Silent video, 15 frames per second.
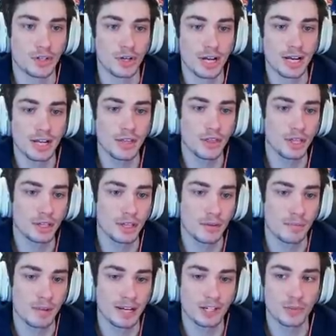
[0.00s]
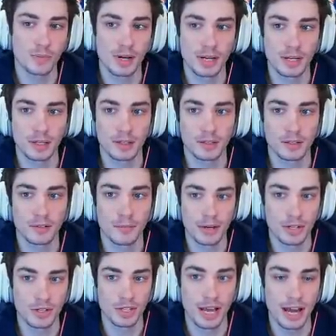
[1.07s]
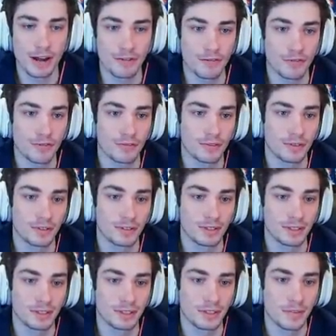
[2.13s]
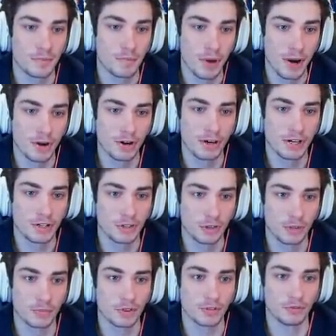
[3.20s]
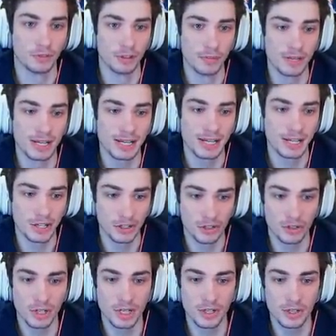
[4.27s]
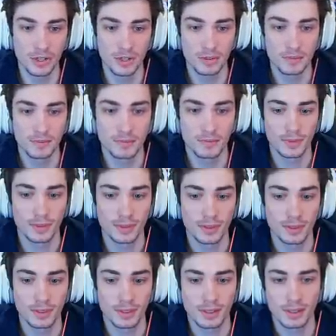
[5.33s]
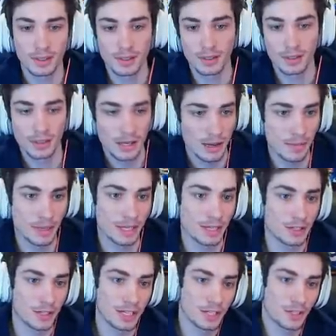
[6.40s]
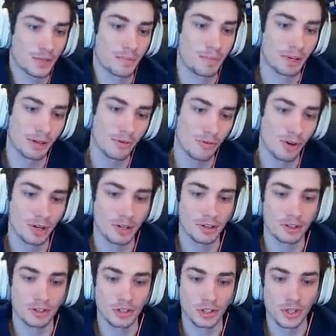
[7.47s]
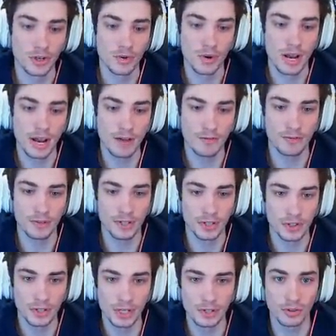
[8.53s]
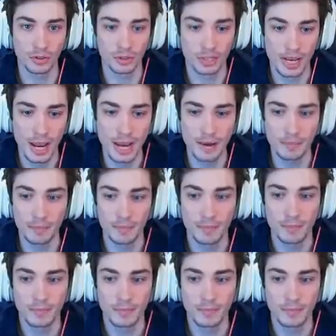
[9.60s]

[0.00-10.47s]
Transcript: Is there anything that makes my my staff better in terms of limiting injuries. I mean, it's it's a big one or two every single game.